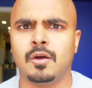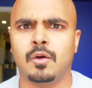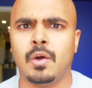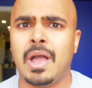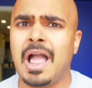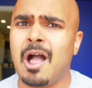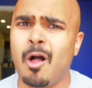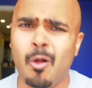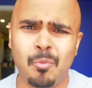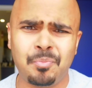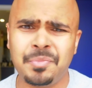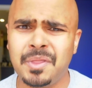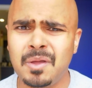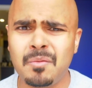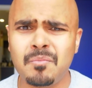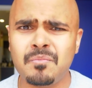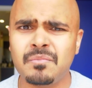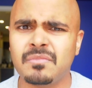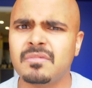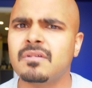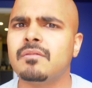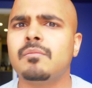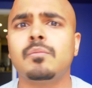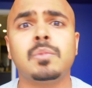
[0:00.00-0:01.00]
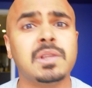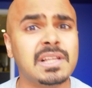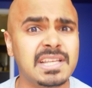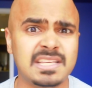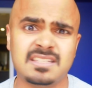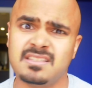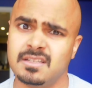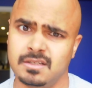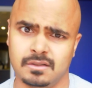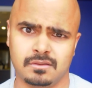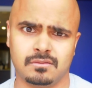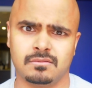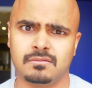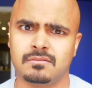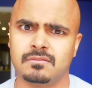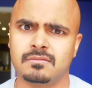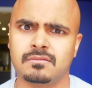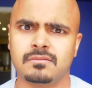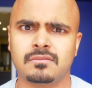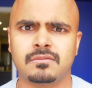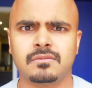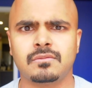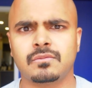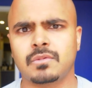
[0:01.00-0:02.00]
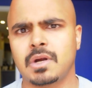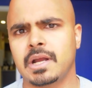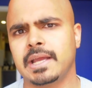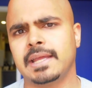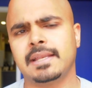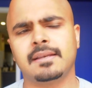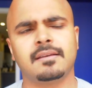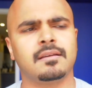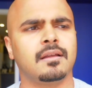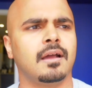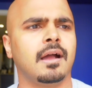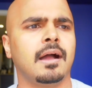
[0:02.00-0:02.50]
help them, please do. Right.